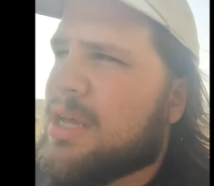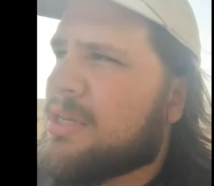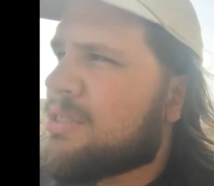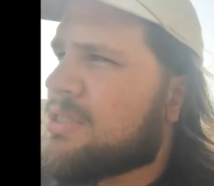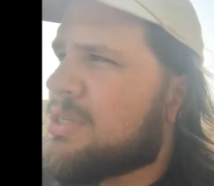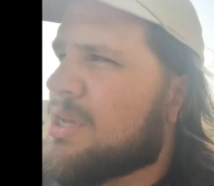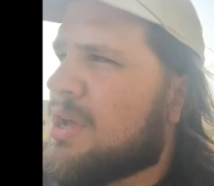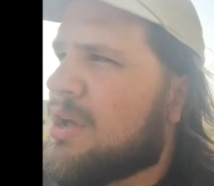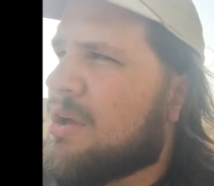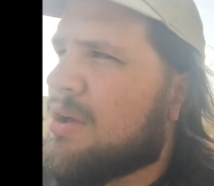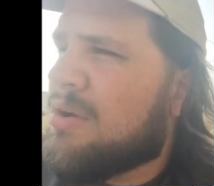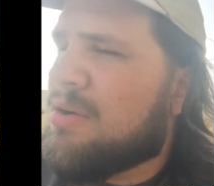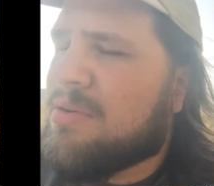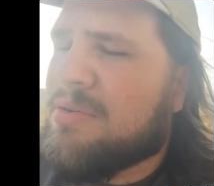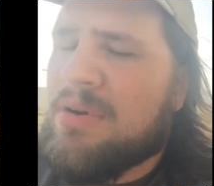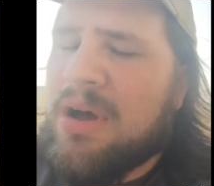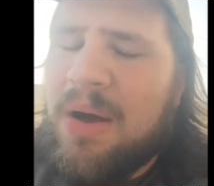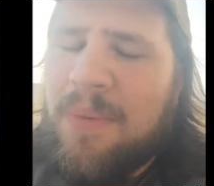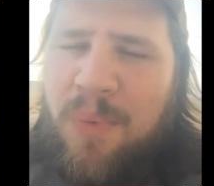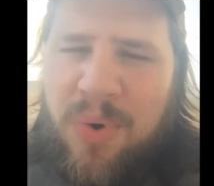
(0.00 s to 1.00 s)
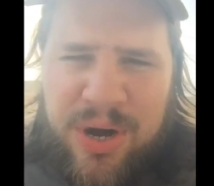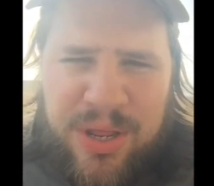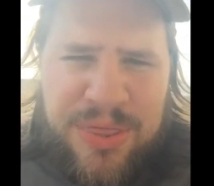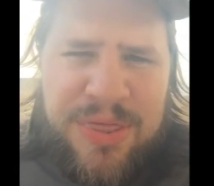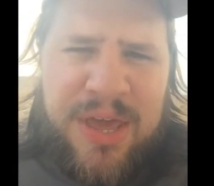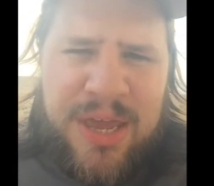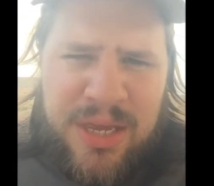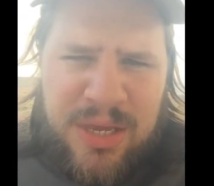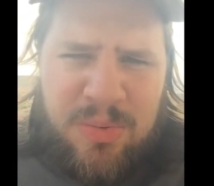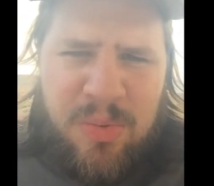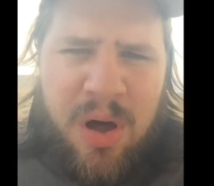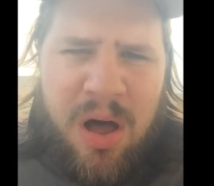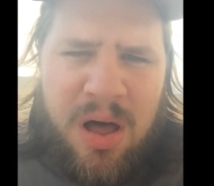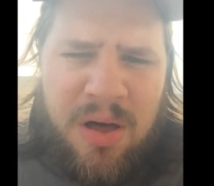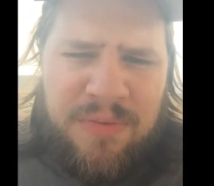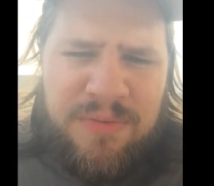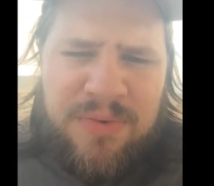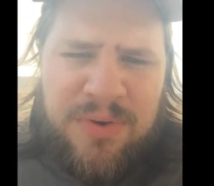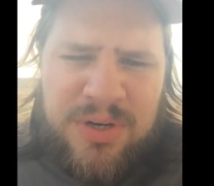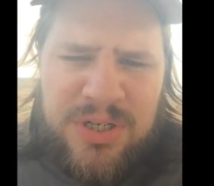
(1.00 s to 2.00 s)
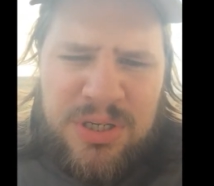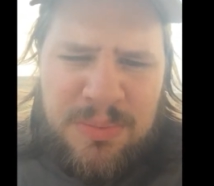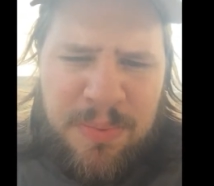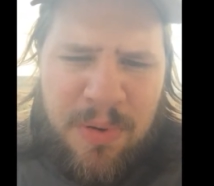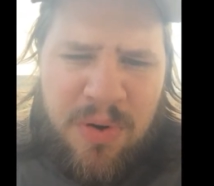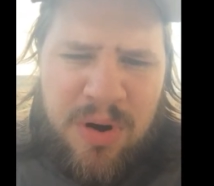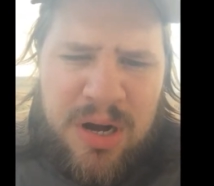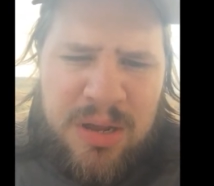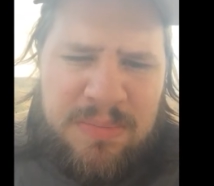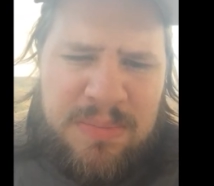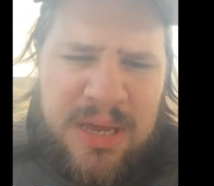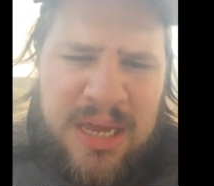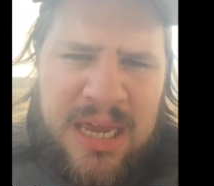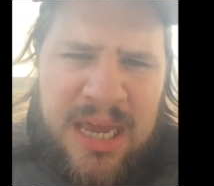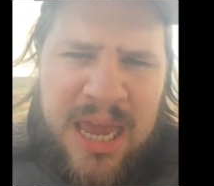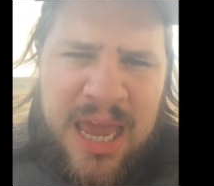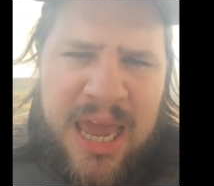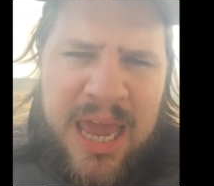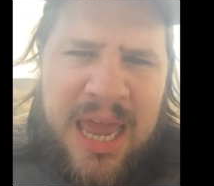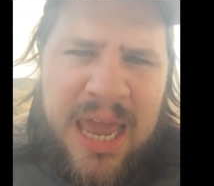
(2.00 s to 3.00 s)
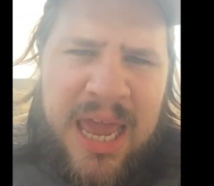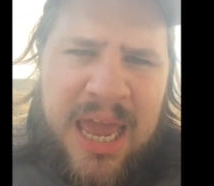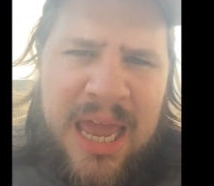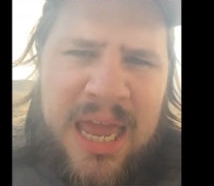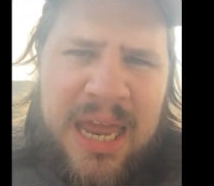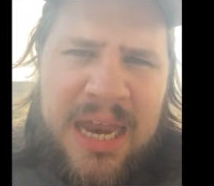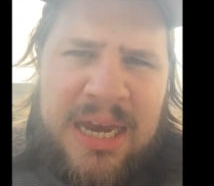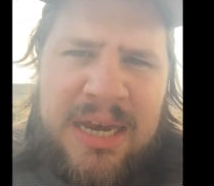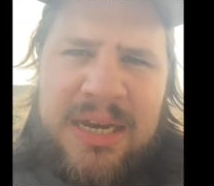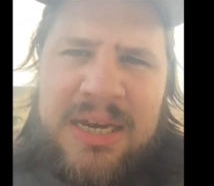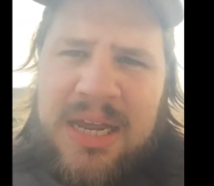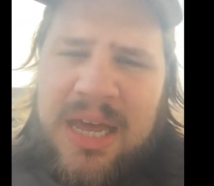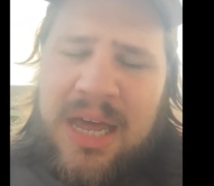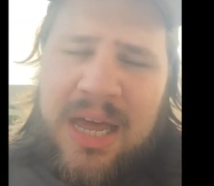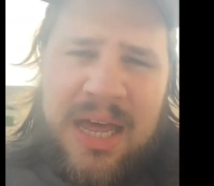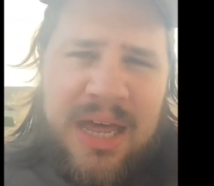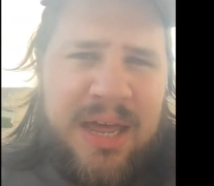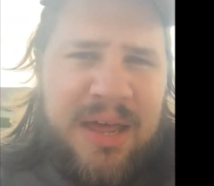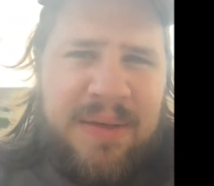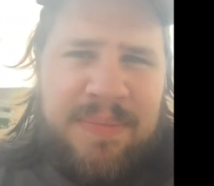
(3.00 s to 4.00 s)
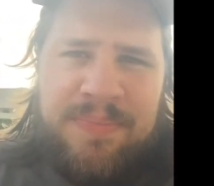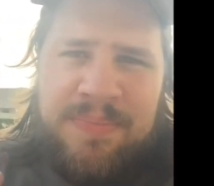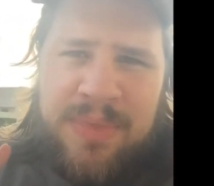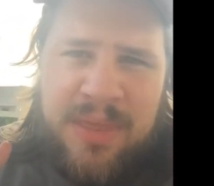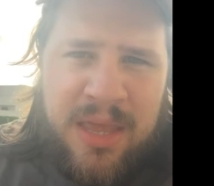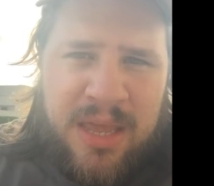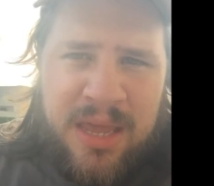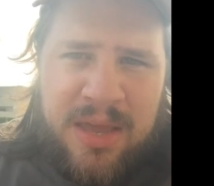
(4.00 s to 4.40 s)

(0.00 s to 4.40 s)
So I want to thank you all for supporting me, and